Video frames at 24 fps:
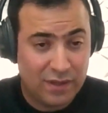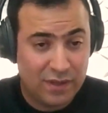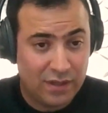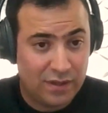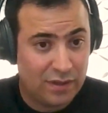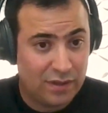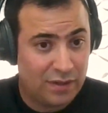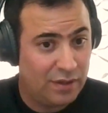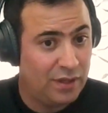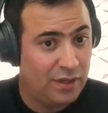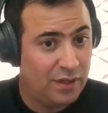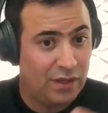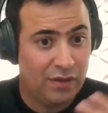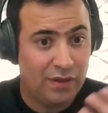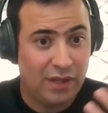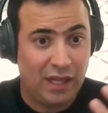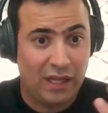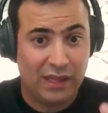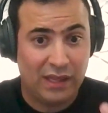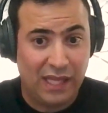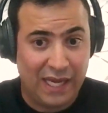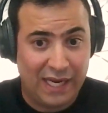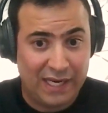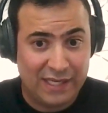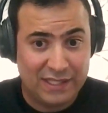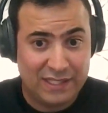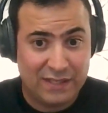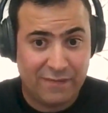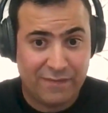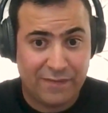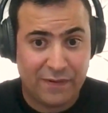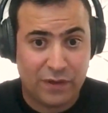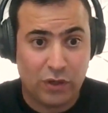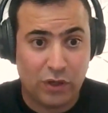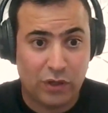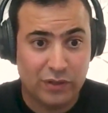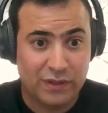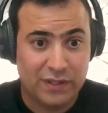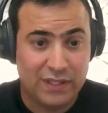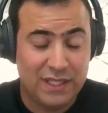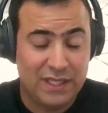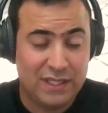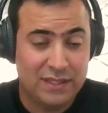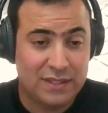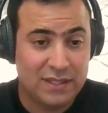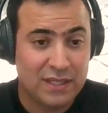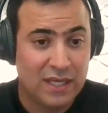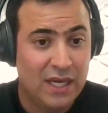There are, you know, a lot of
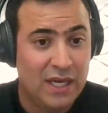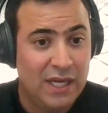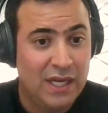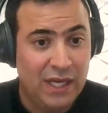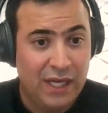difficulties.